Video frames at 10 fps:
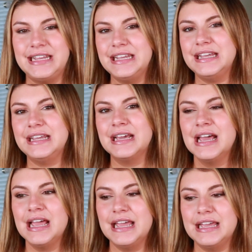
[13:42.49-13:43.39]
He
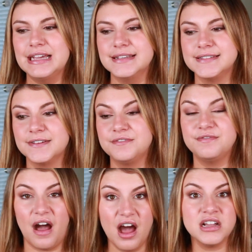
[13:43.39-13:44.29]
is
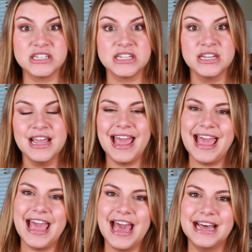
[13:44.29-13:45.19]
fucked
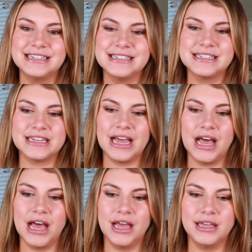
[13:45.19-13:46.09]
and
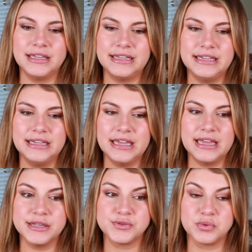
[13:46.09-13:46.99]
he
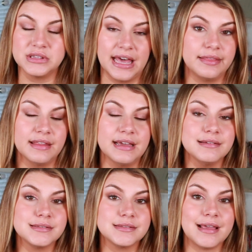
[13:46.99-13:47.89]
is
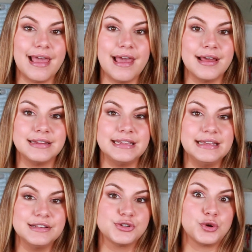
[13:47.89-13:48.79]
relentless and
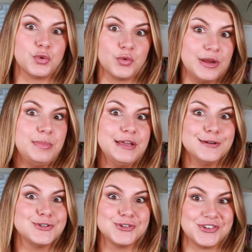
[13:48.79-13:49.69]
he is creepy
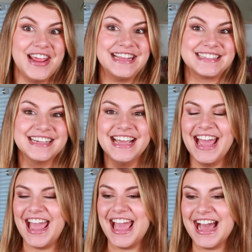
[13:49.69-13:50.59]
as shit.
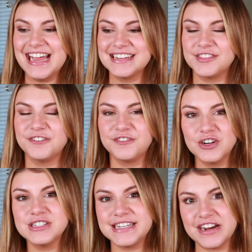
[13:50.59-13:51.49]
And the
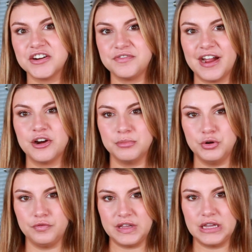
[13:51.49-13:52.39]
first Terrifier
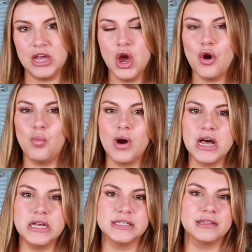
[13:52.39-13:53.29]
movie
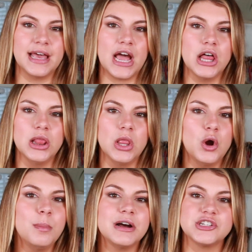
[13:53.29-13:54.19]
was like a
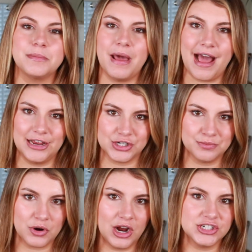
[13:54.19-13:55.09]
low budget passion
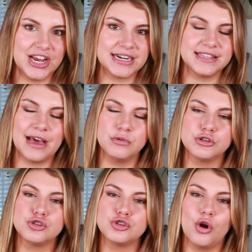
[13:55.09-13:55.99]
project that
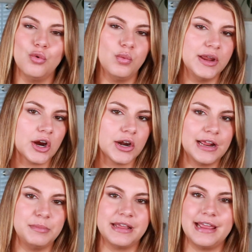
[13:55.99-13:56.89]
was so weird
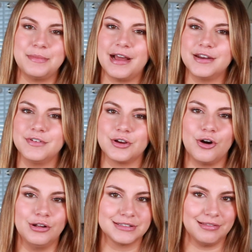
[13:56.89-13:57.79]
and became kind of a
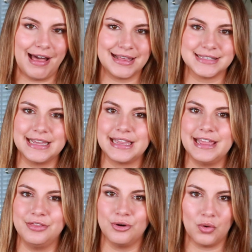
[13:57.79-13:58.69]
cult classic
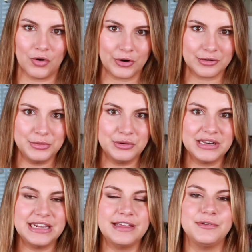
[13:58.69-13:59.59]
in the horror
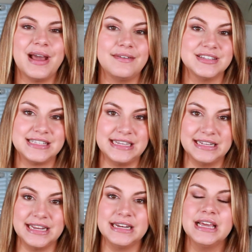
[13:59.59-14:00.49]
community. If you haven't seen
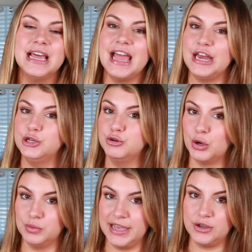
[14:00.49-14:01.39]
it and you
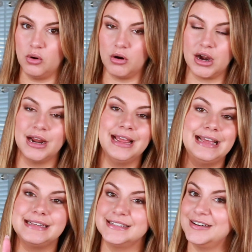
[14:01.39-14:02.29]
don't like gore,
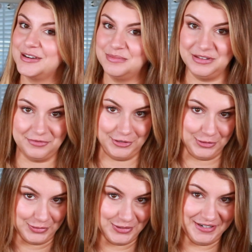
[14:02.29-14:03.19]
it's not gonna be for you.